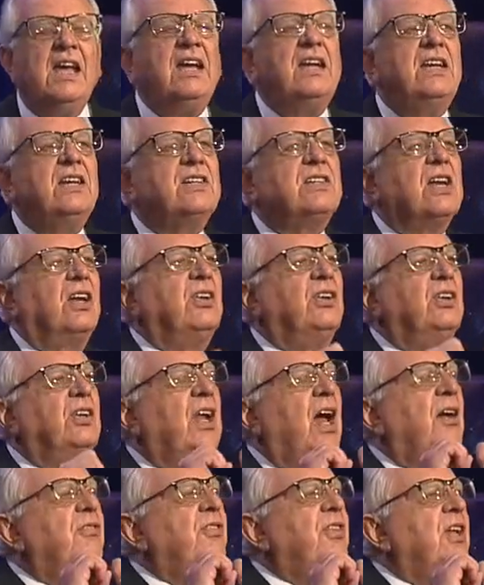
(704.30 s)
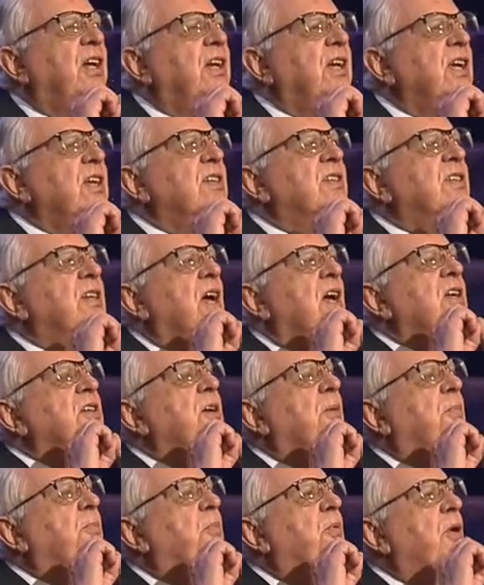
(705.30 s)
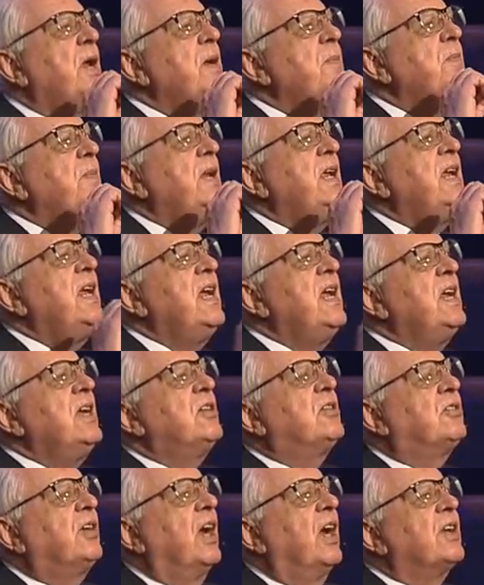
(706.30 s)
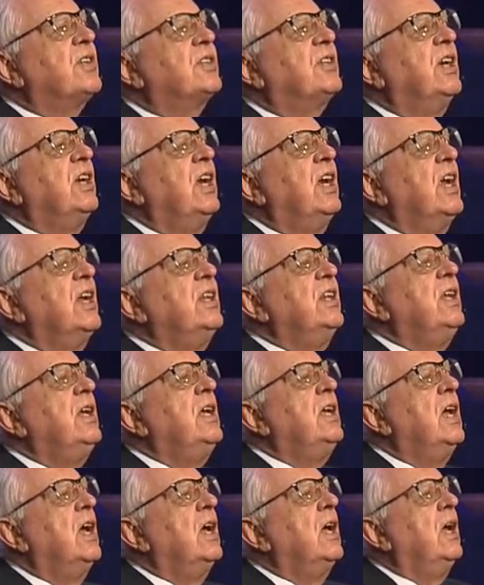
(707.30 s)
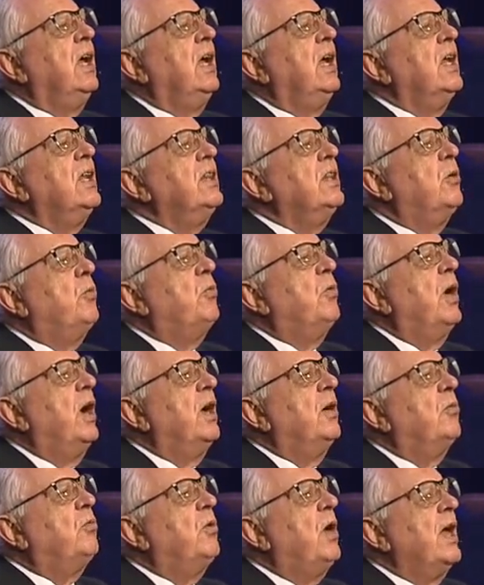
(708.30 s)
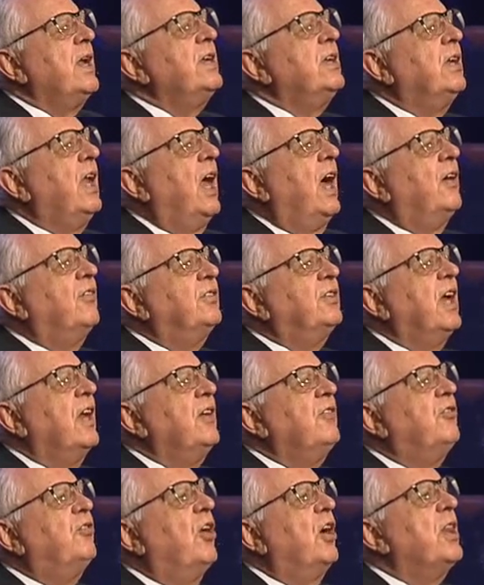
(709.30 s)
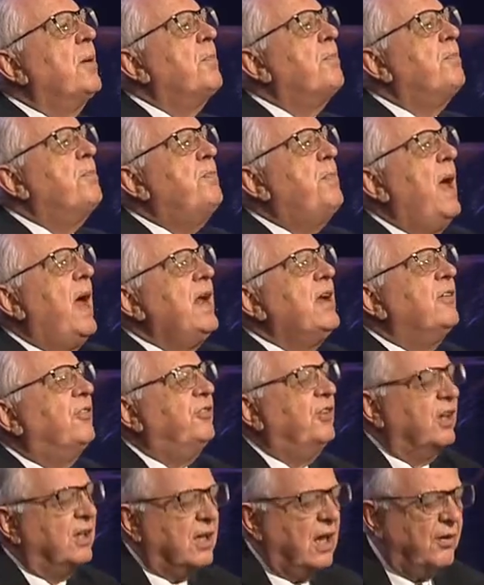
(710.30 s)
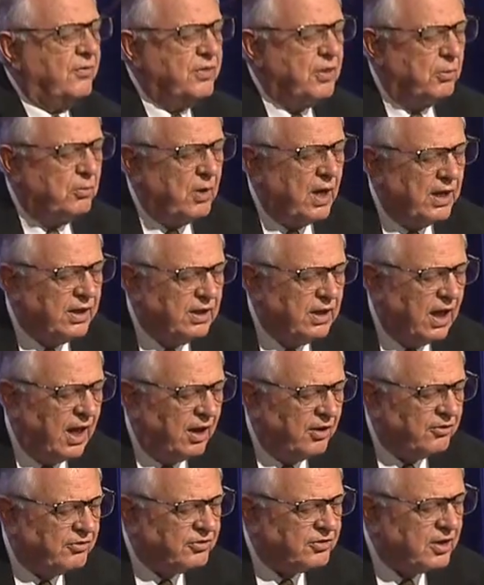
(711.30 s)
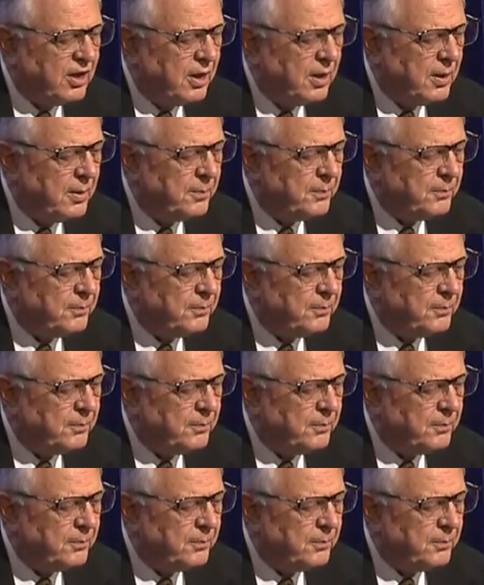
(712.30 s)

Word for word: it is a love that is supremely interested in the, in the uh, one loved and for the benefit of the one loved.